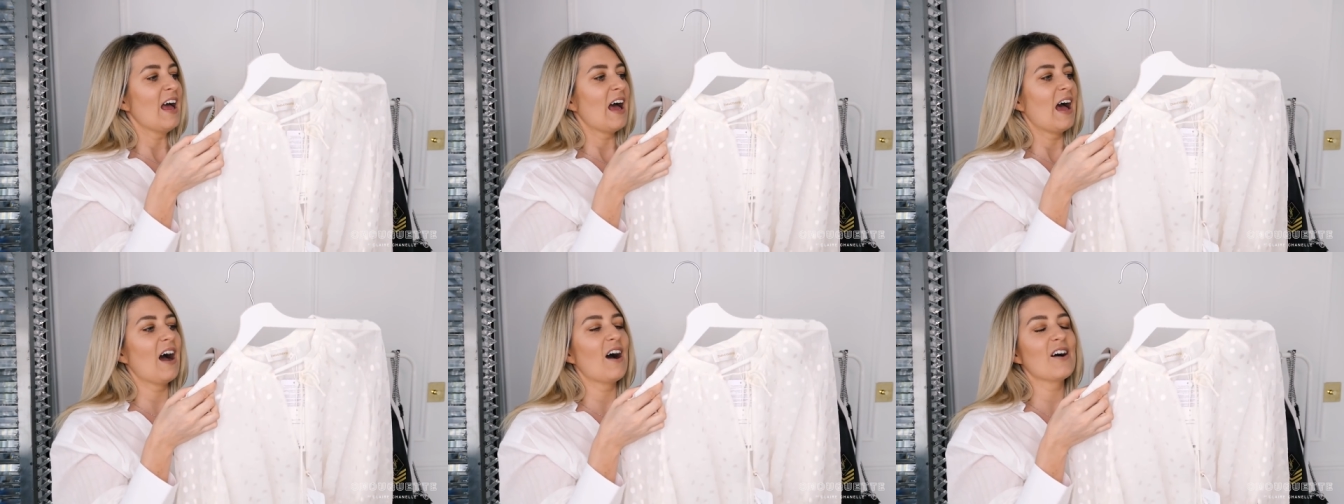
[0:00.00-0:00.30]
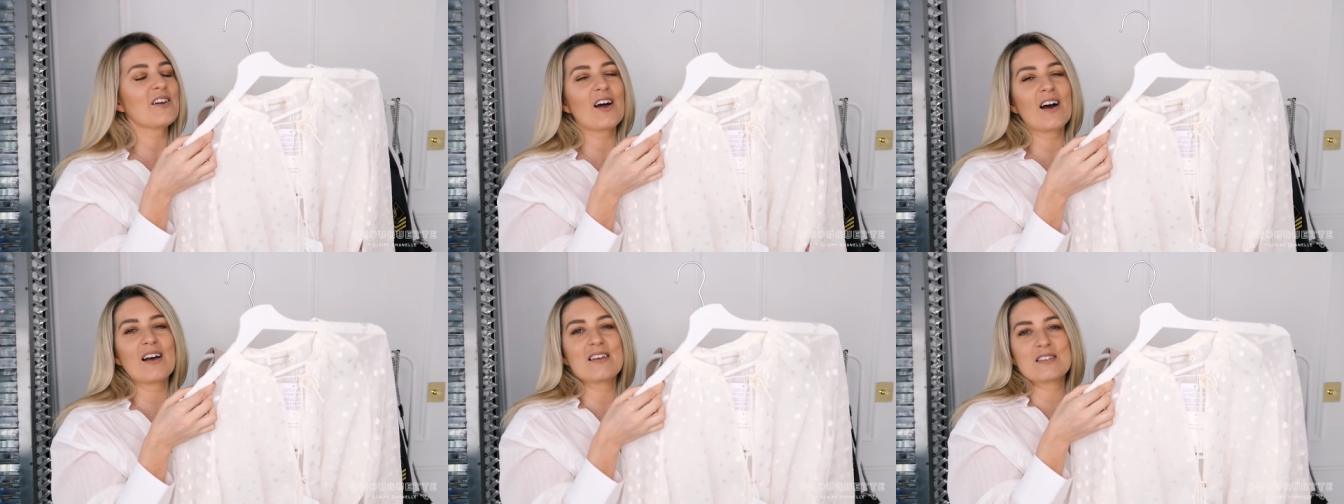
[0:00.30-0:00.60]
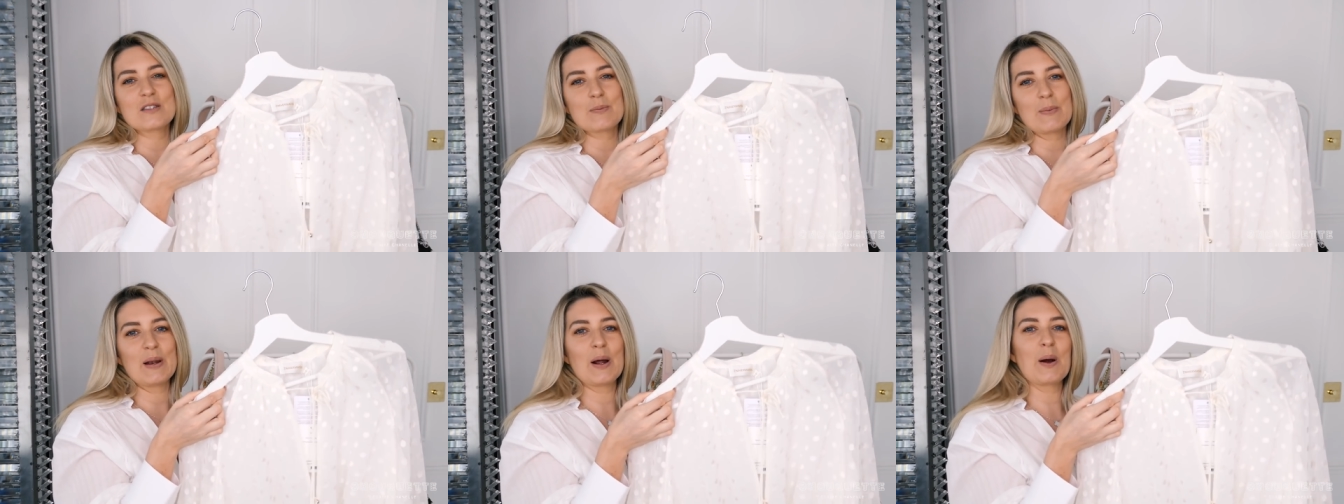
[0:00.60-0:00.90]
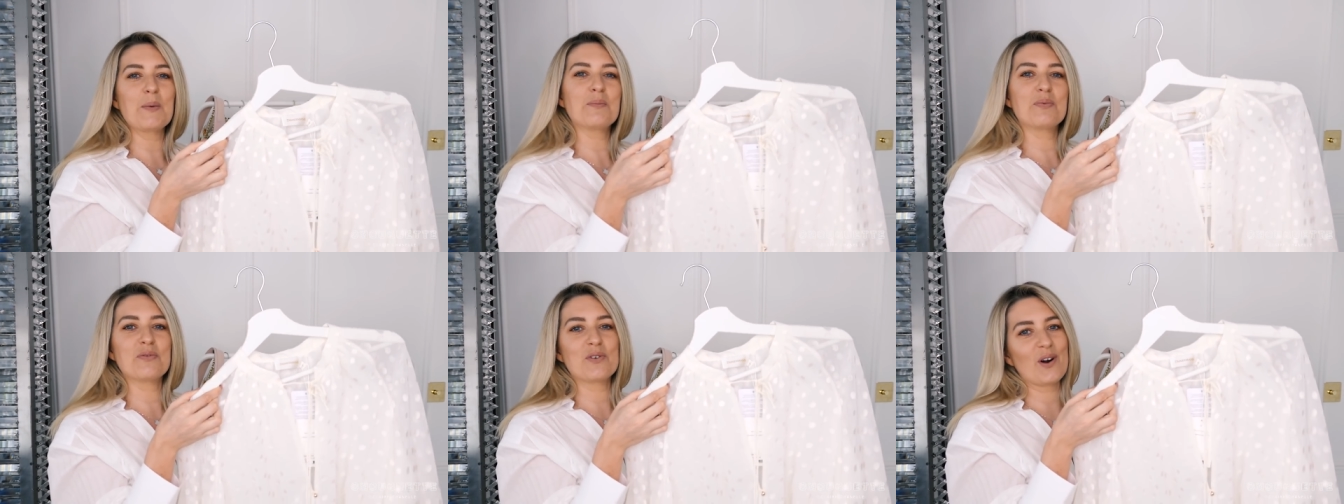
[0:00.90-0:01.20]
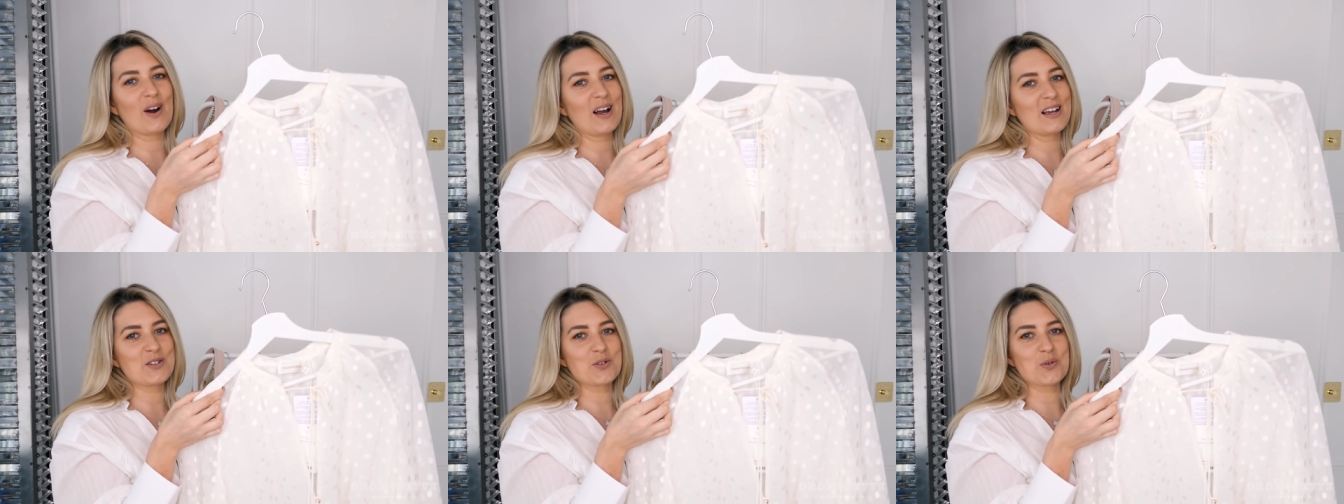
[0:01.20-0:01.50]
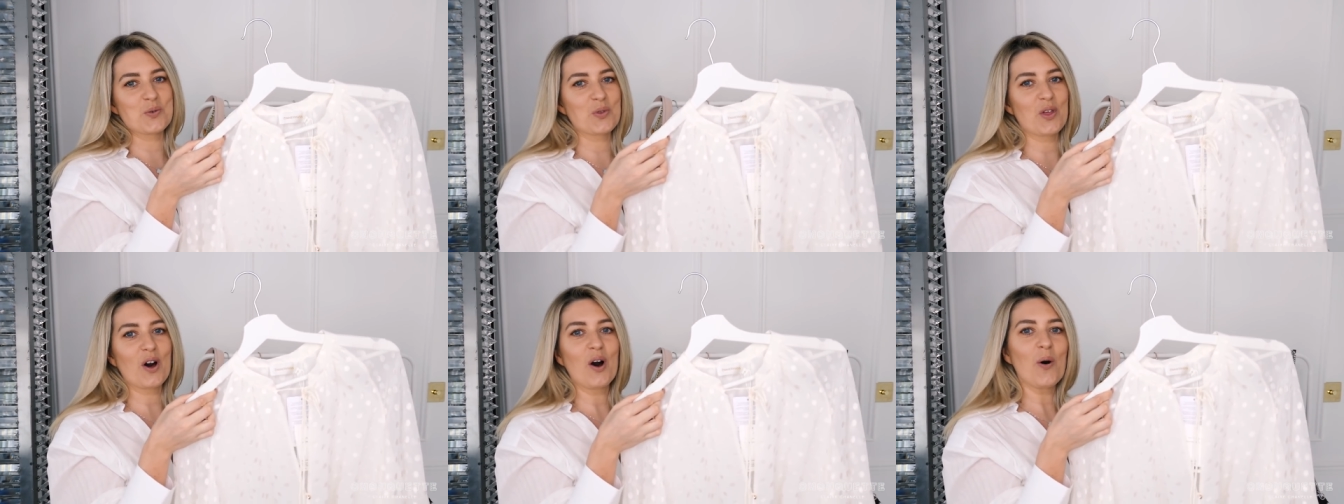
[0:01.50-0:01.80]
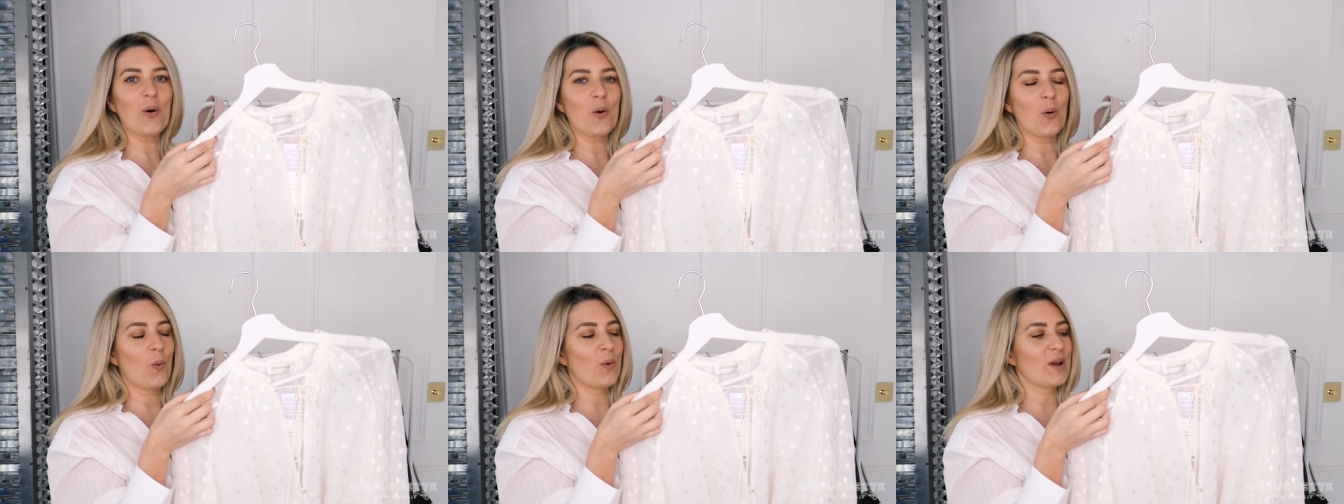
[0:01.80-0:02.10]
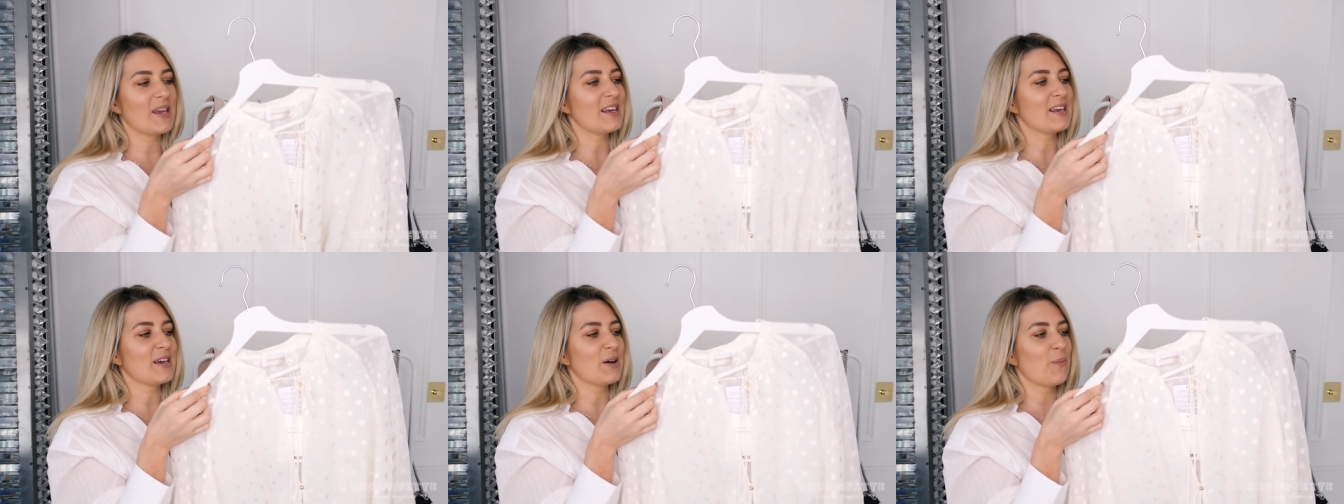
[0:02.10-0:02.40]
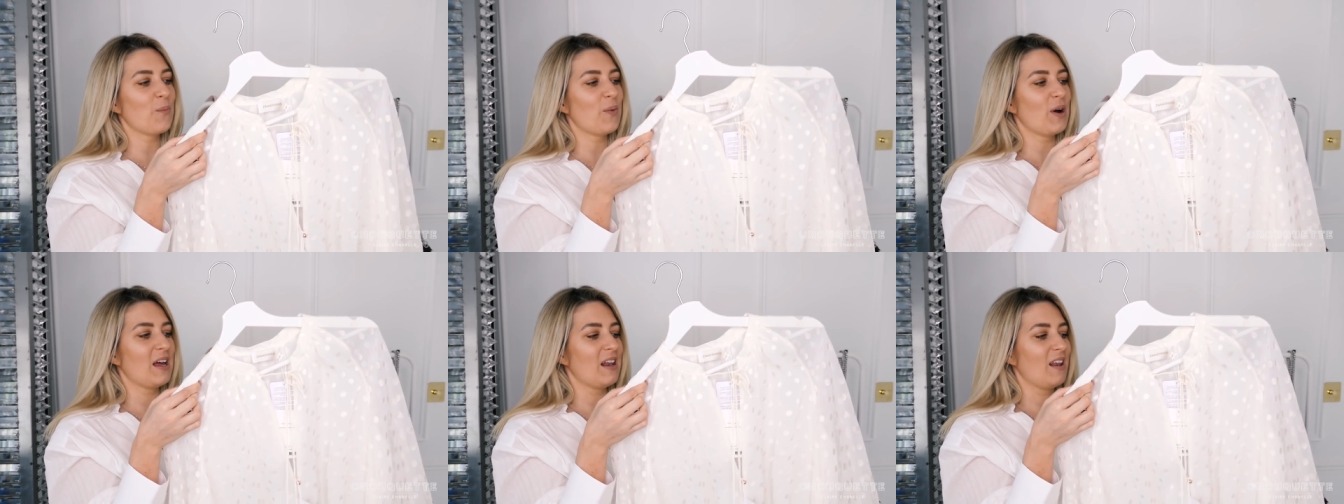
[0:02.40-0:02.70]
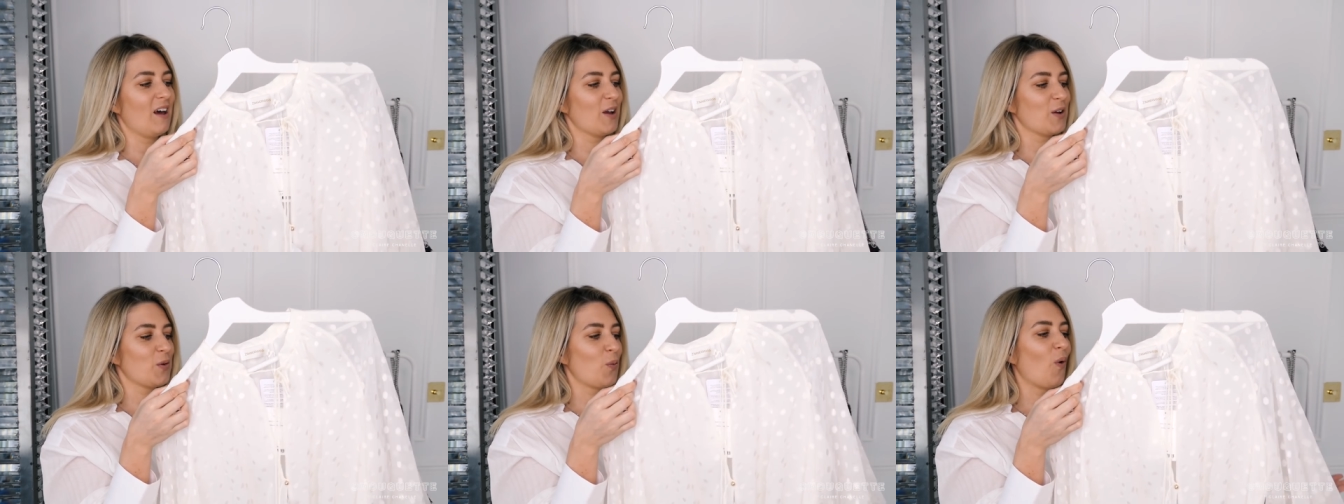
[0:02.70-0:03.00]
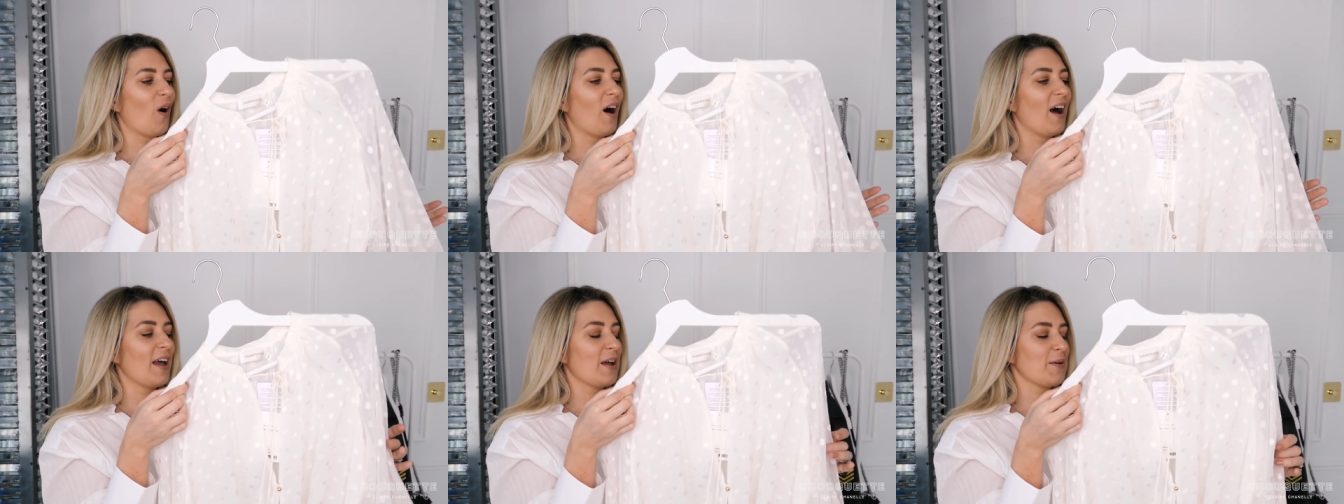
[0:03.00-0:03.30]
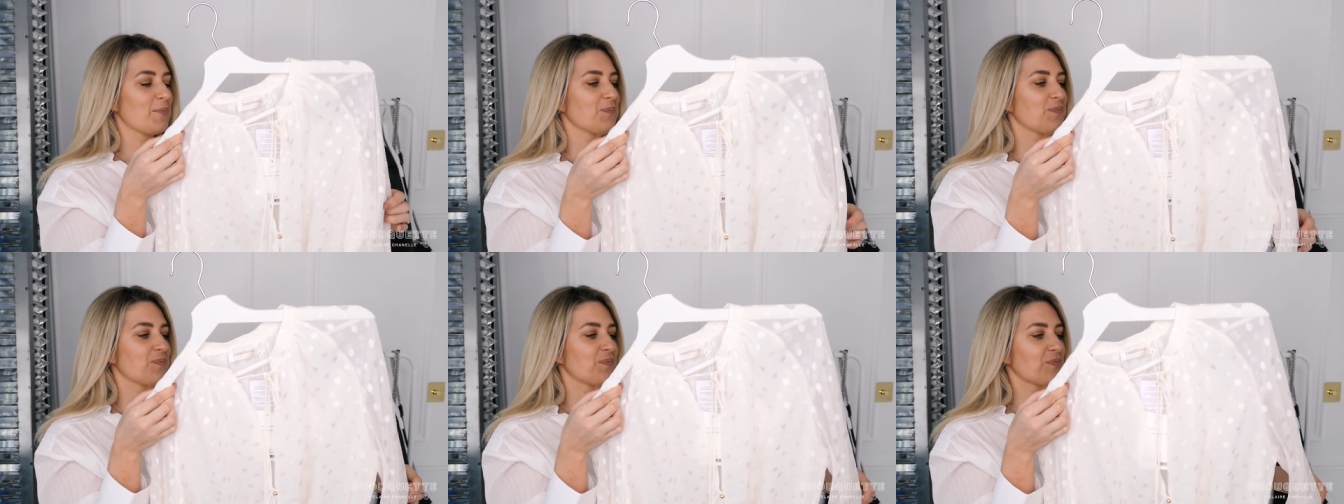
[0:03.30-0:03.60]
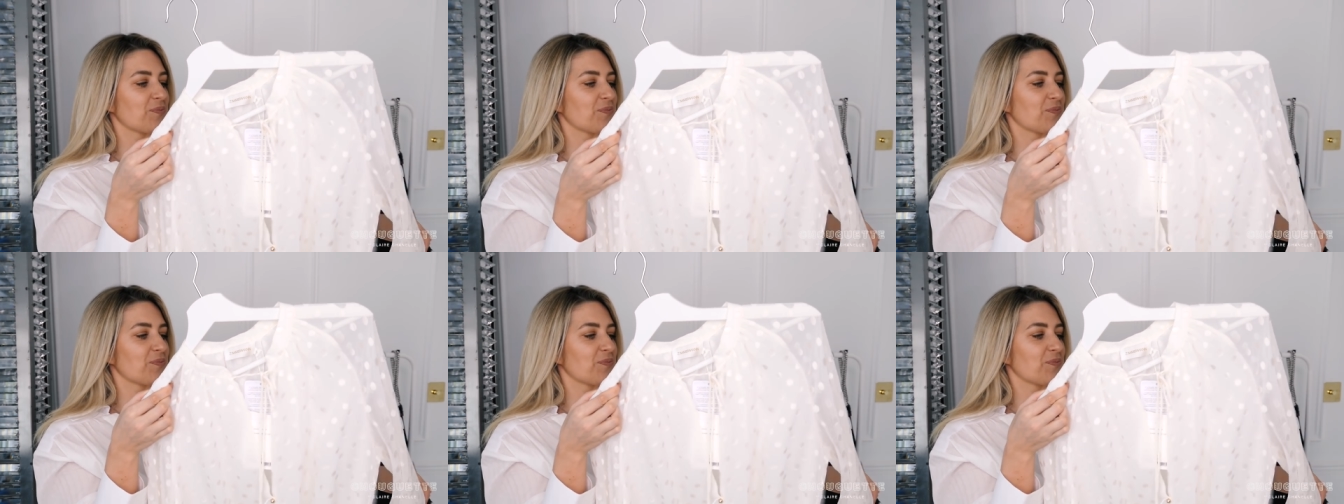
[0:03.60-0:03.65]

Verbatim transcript: how nice to be like bridal the whole week and wear like white.